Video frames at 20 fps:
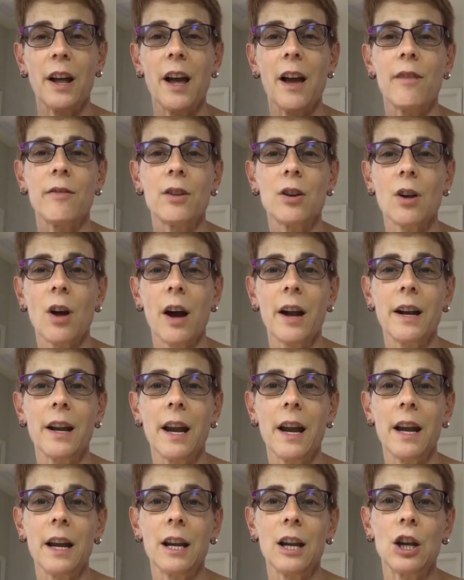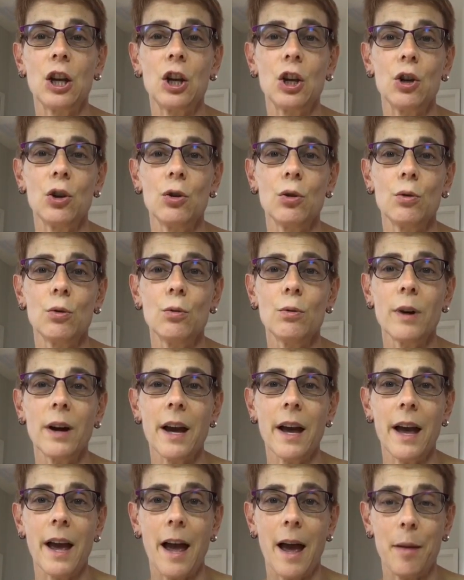I have a 980Q
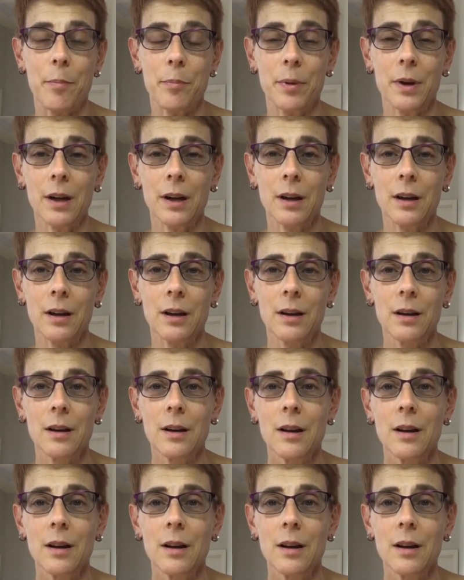Applique,